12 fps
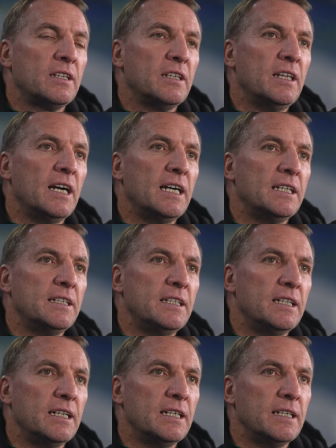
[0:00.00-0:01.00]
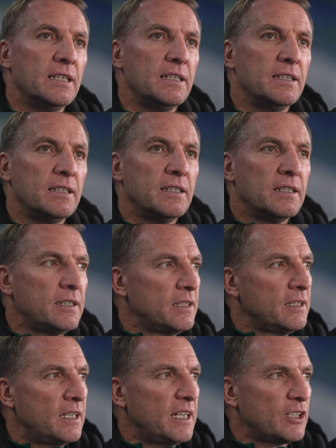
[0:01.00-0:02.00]
than
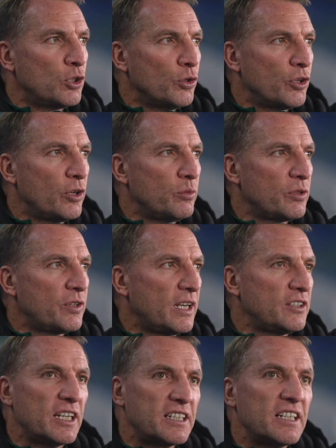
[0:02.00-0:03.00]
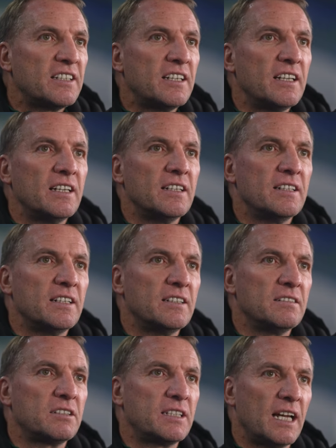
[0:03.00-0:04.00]
and going out with that dignity
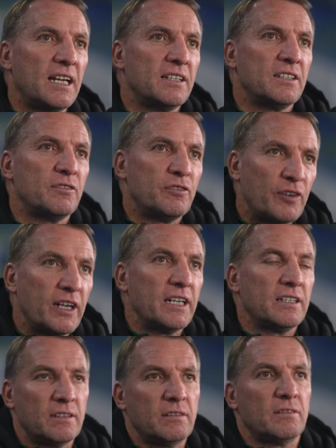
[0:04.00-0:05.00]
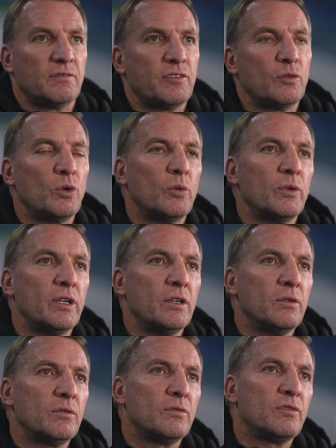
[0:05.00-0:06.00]
and stand and fight and for what
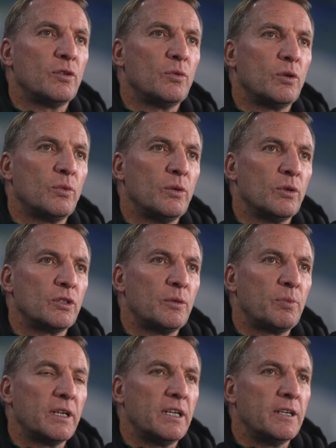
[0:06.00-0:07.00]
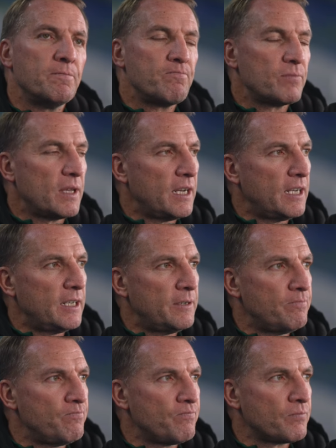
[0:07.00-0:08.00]
we want to play.
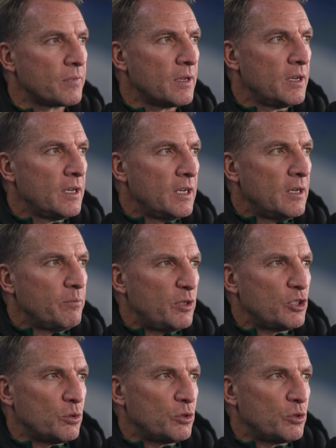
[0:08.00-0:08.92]
But there's